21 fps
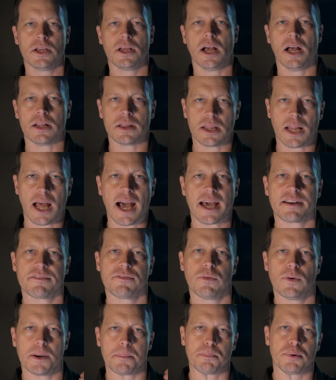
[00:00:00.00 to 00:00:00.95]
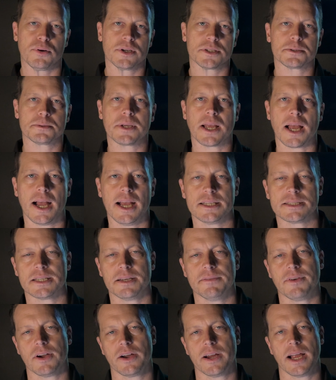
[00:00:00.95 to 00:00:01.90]
A lot of what puts guys
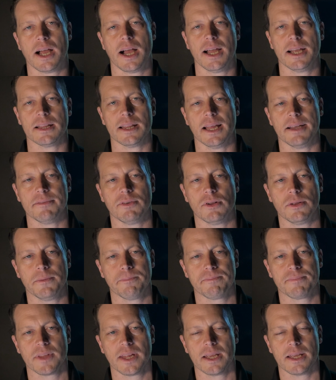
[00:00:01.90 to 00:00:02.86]
at a very high level